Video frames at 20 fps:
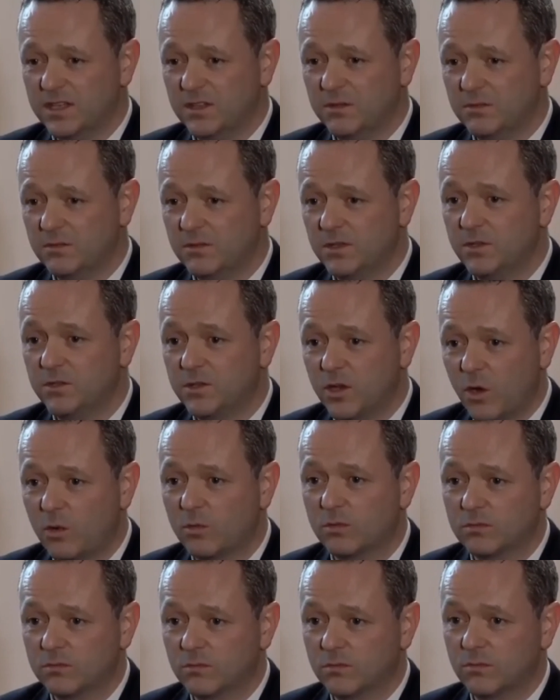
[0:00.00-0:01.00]
though, that you
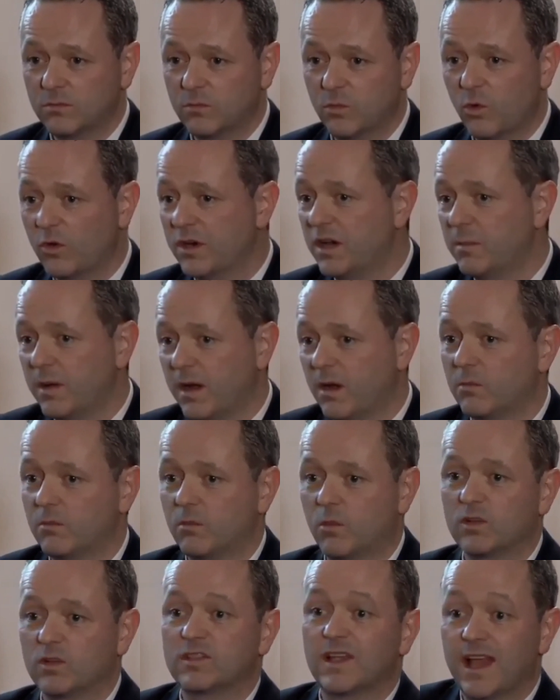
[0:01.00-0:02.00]
don't worry
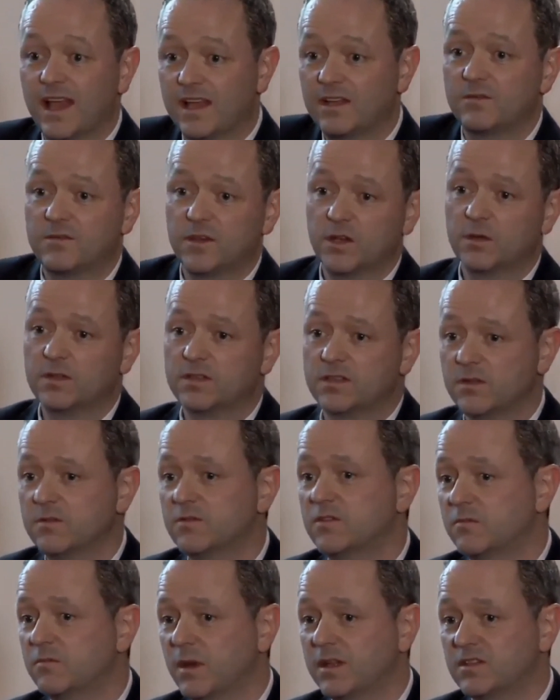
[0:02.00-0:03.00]
about what's ahead of you in
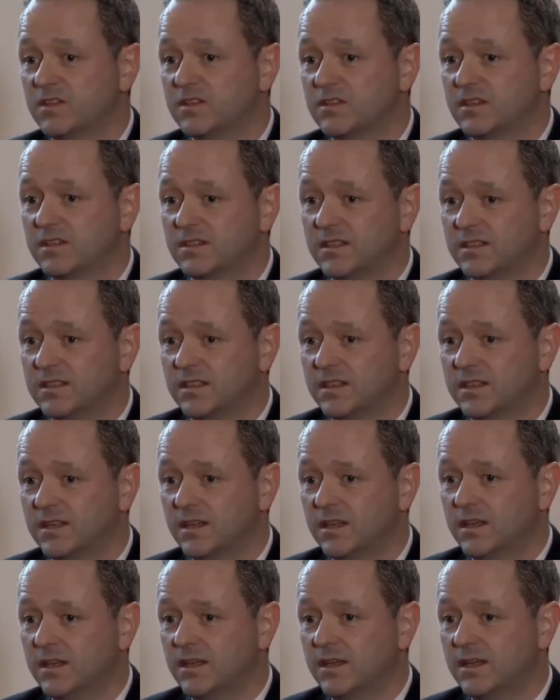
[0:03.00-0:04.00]
terms of Manchester City?